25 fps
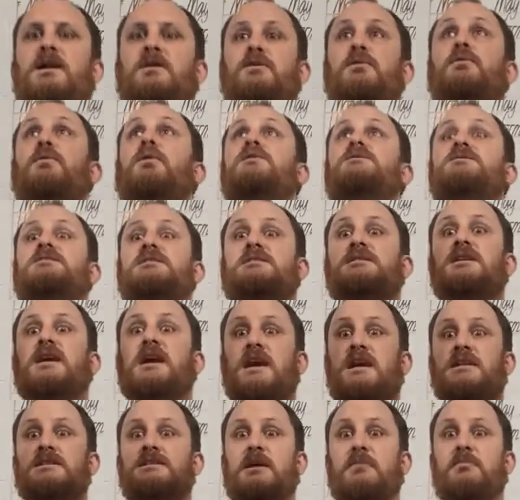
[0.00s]
throws his
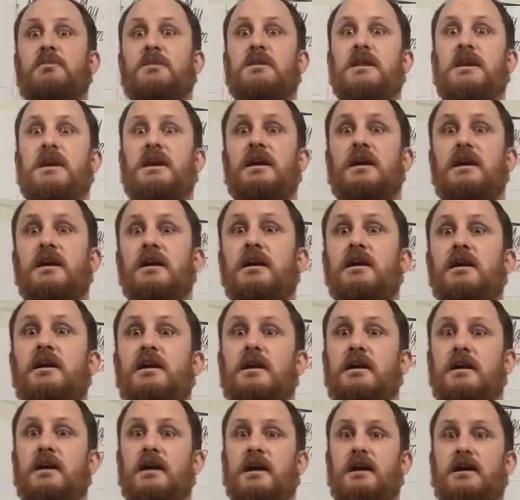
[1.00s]
hands up in the
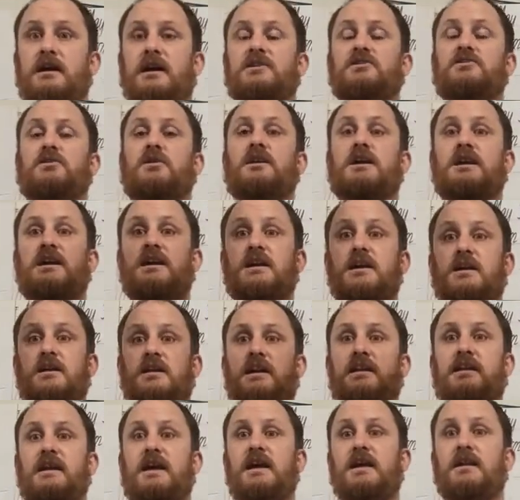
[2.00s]
air
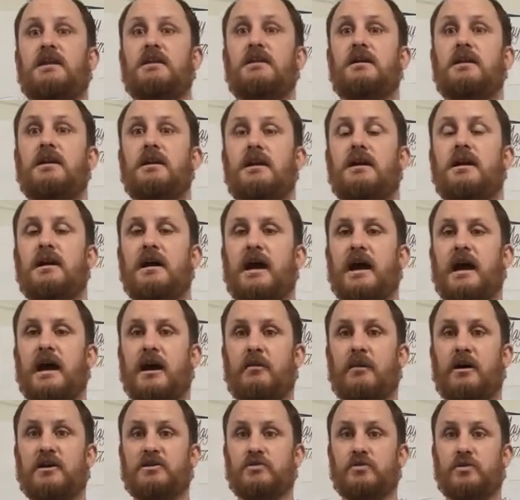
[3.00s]
like that.
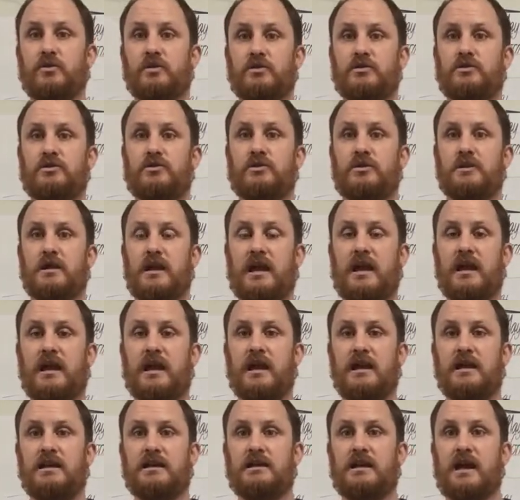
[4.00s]
I saw it
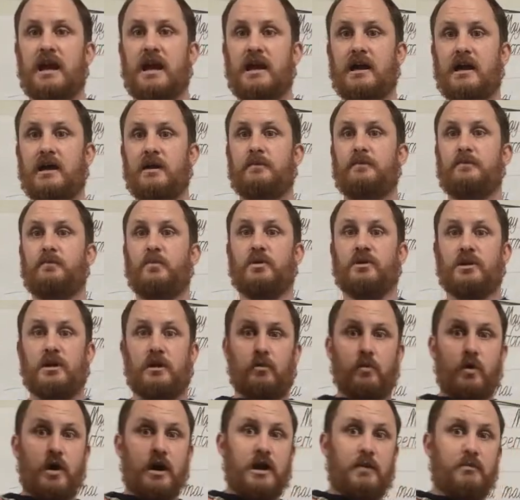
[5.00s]
and with a
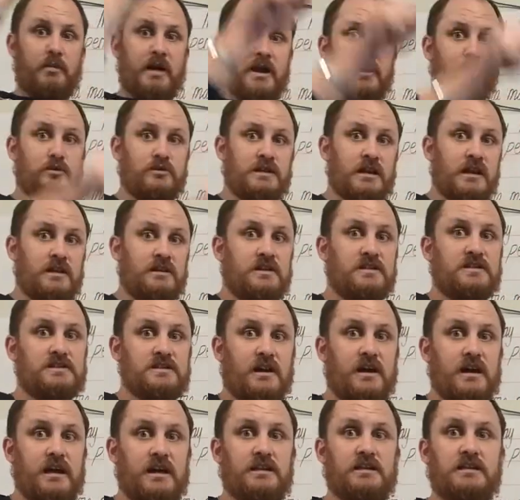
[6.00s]
waka paddle down the
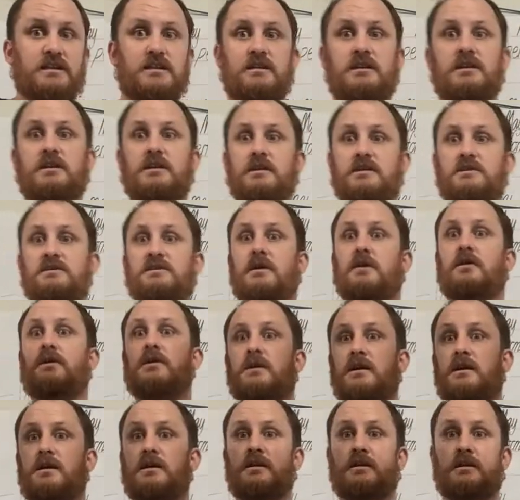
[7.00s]
side, so
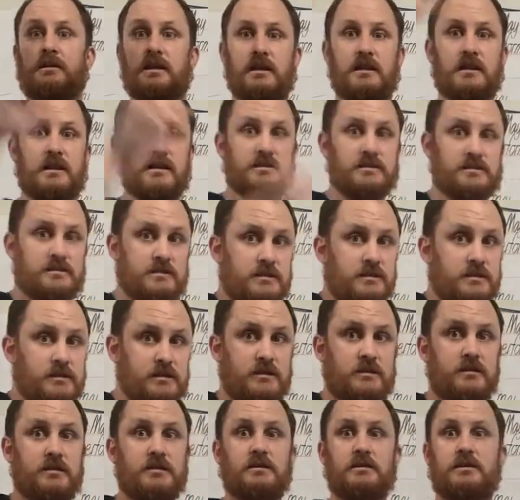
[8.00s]
like this.
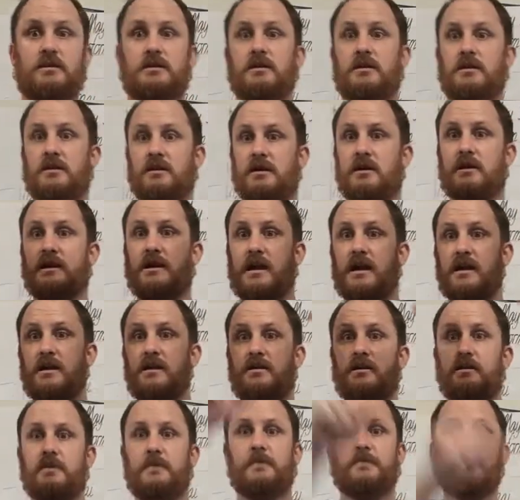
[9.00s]
Okay,
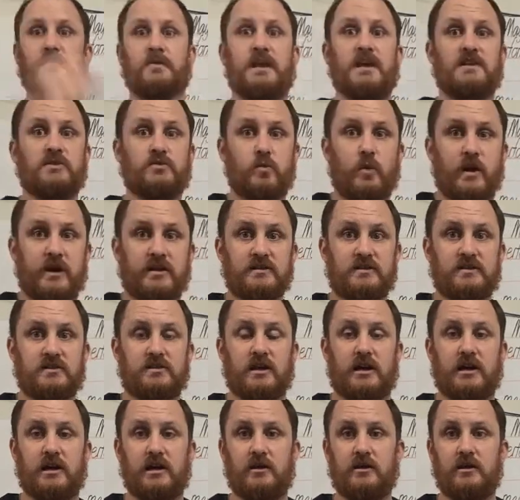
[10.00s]
that's one
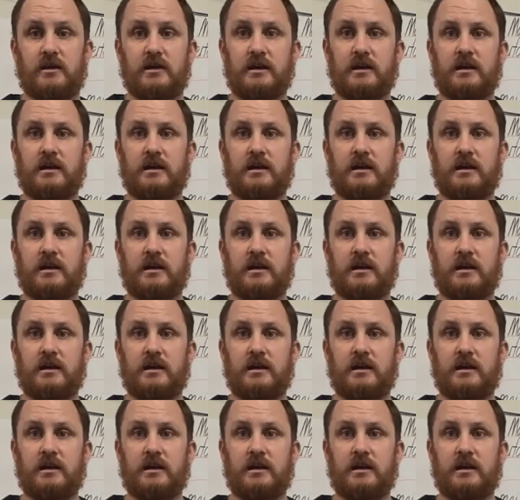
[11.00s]
style.